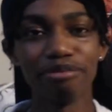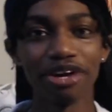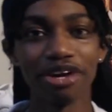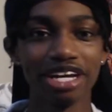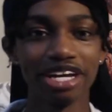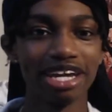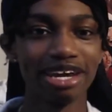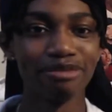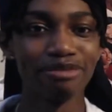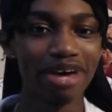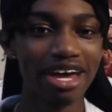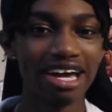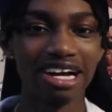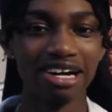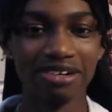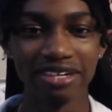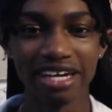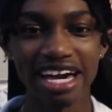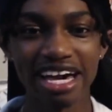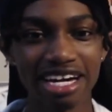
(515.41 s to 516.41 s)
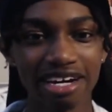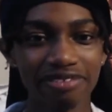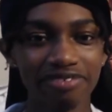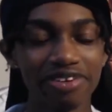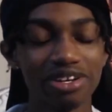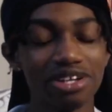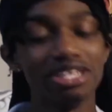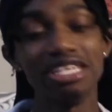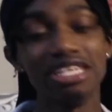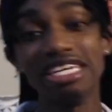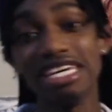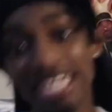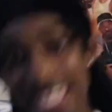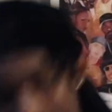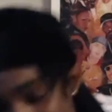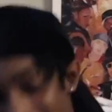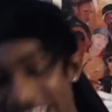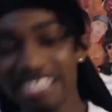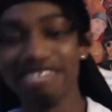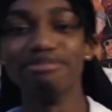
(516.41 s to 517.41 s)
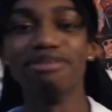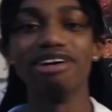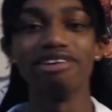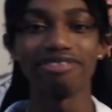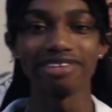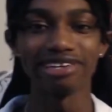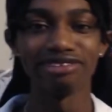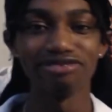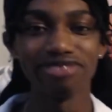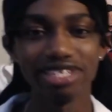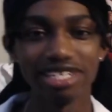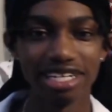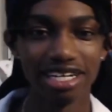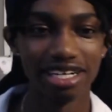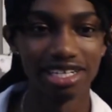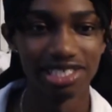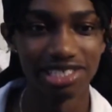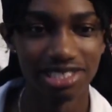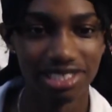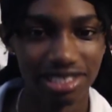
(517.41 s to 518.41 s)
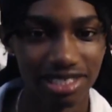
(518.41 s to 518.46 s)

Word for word: bringing that back on gang. I'm finna yeet in these motherfucking videos.